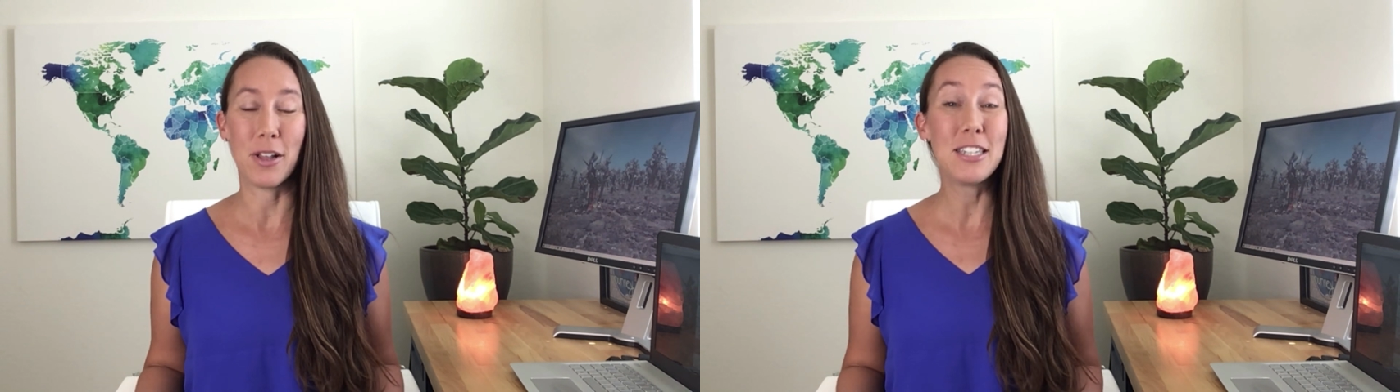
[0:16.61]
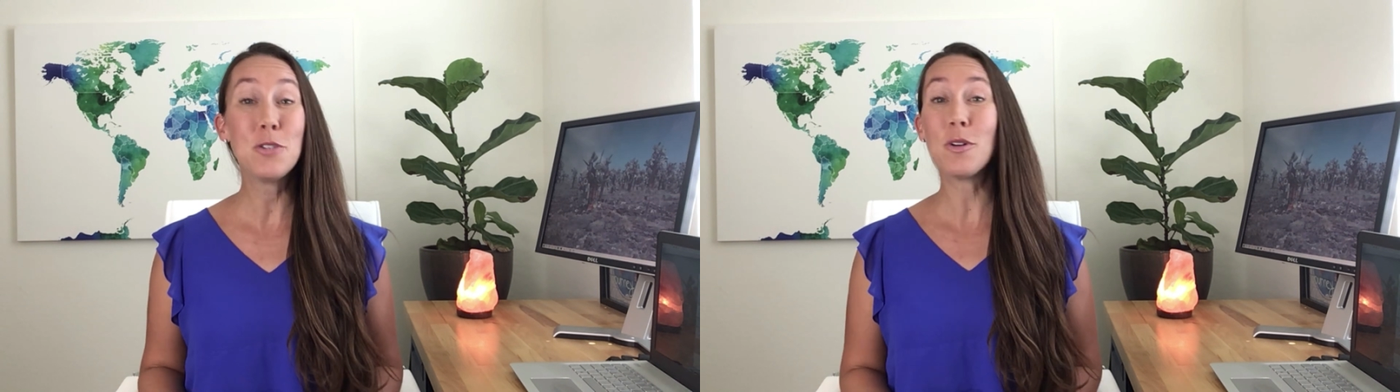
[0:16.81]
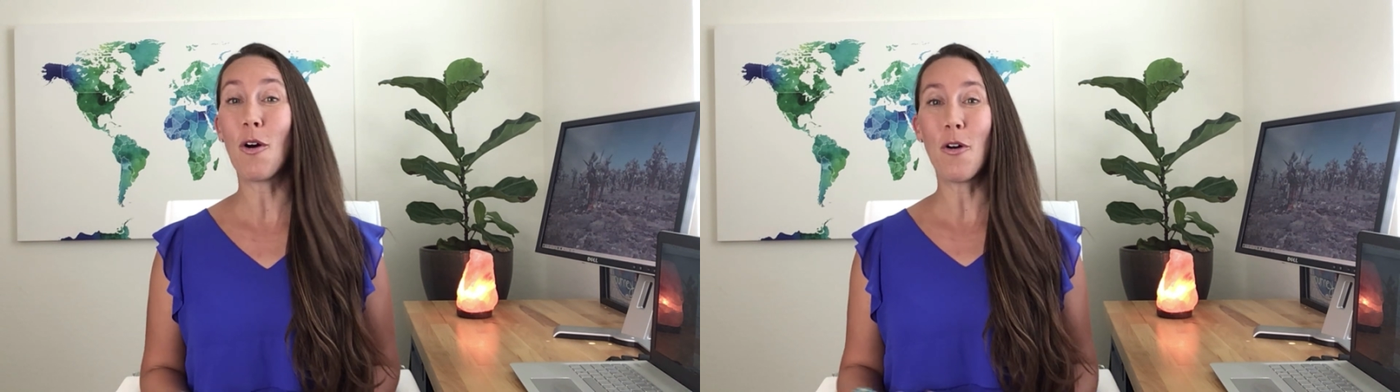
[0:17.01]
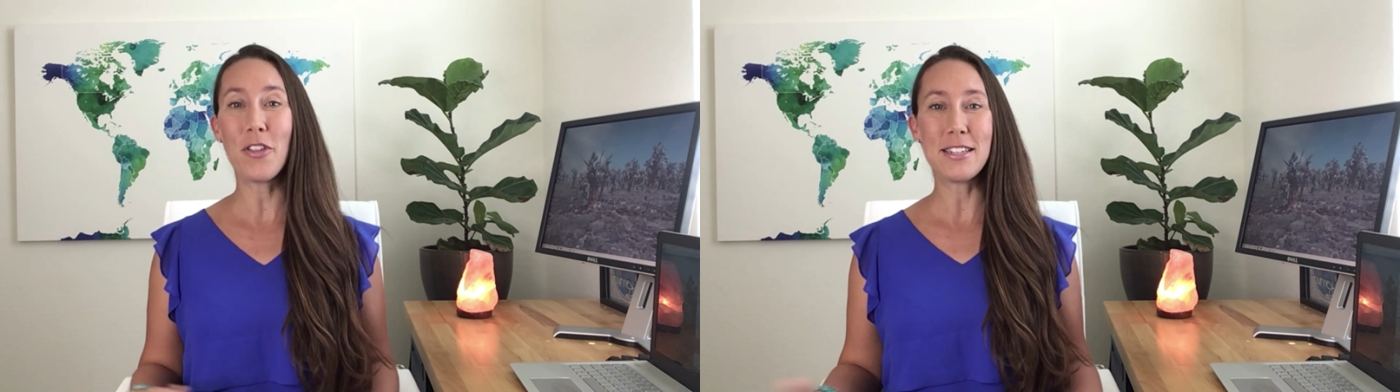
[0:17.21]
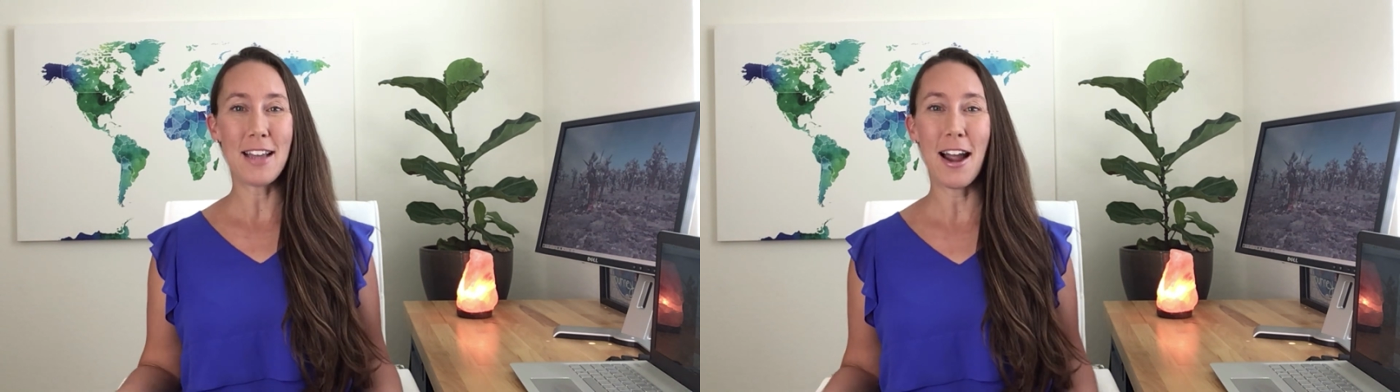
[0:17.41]
I do it all
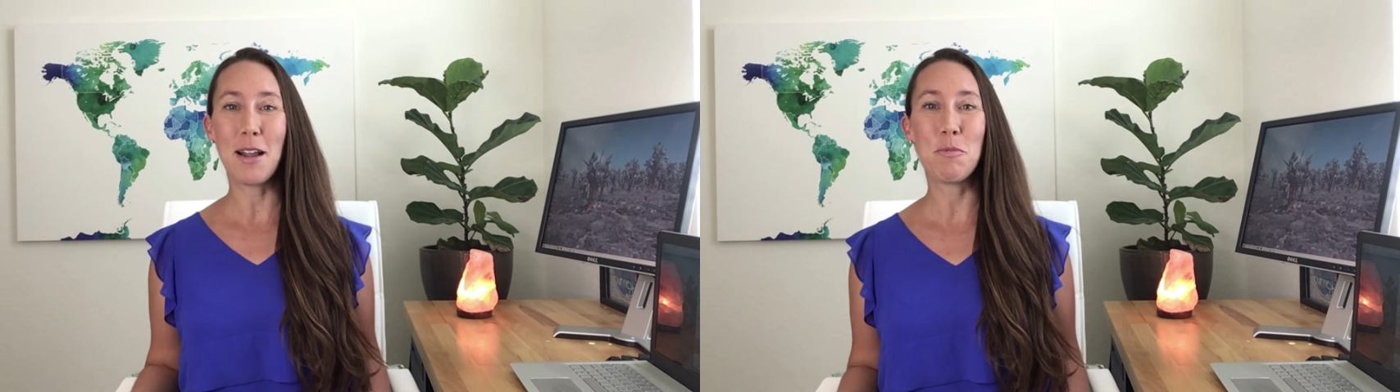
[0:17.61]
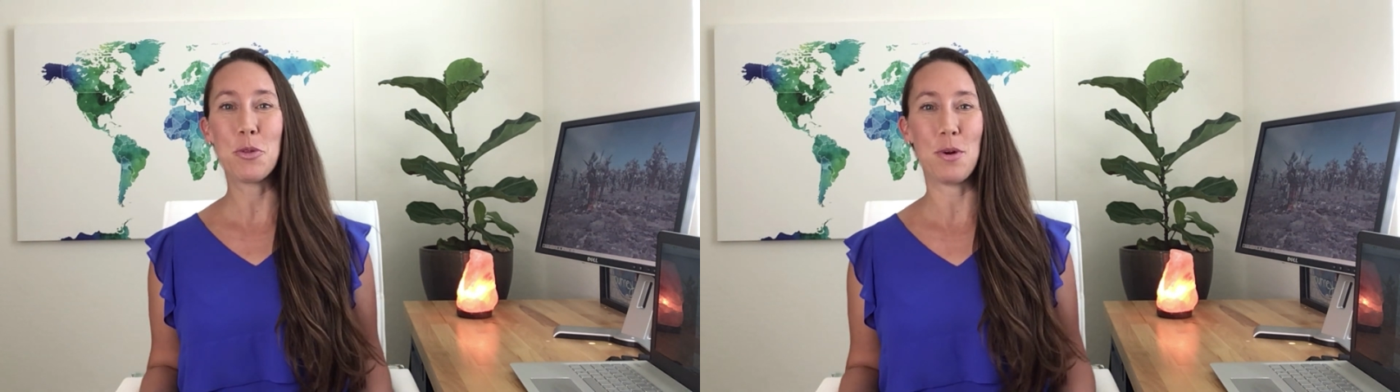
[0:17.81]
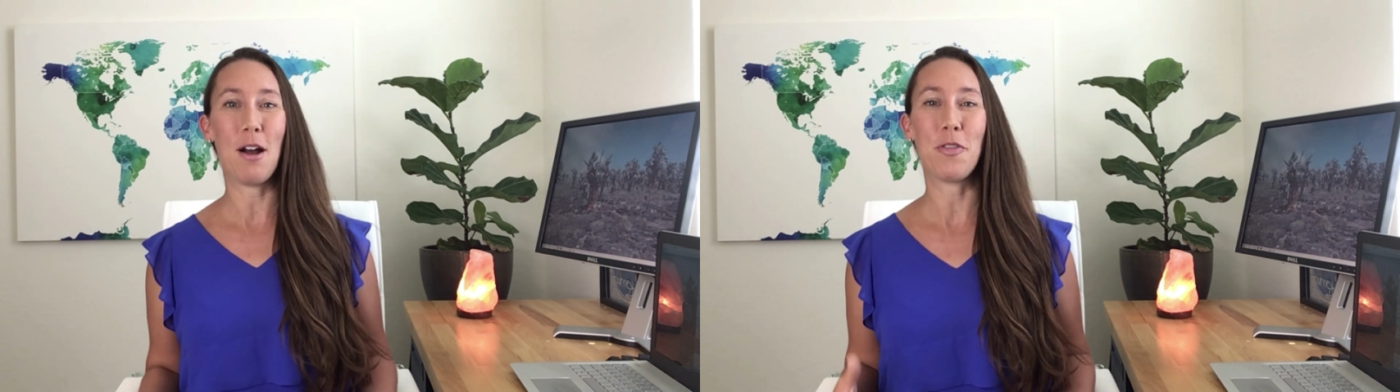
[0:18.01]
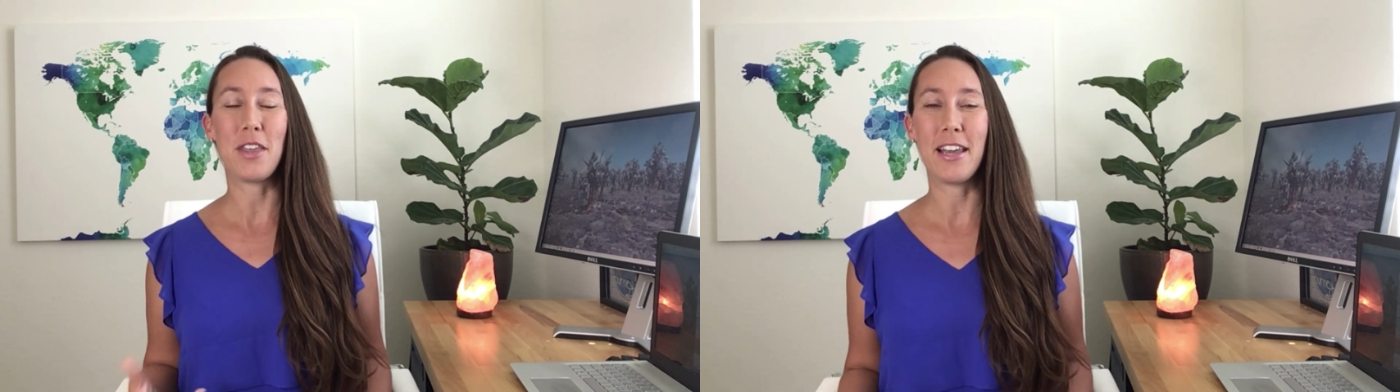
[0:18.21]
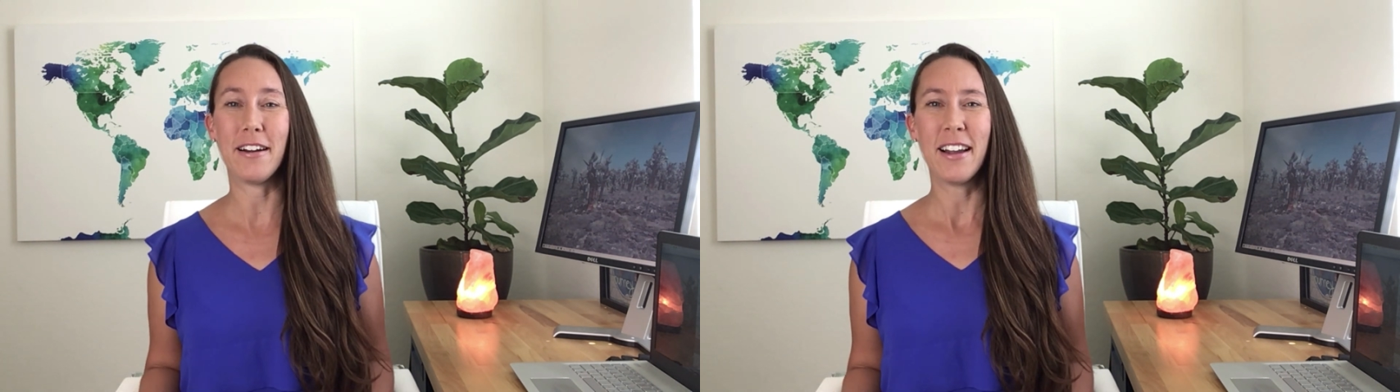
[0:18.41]
the time throughout the
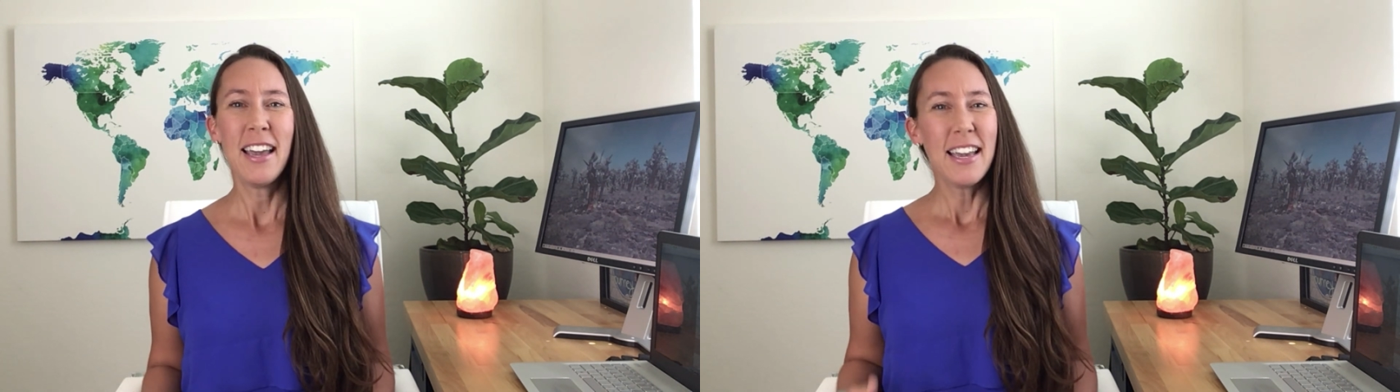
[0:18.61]
year.